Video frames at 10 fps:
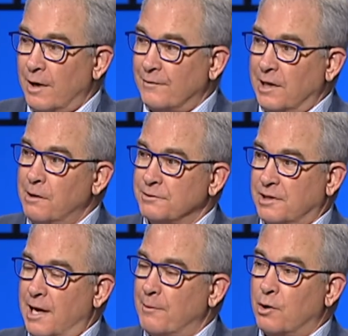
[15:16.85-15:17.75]
every Eagles
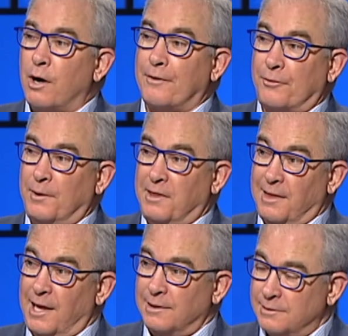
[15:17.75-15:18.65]
game. We call it three
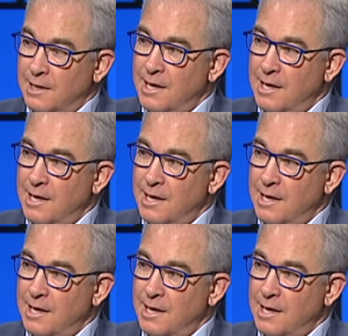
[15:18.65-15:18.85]
things.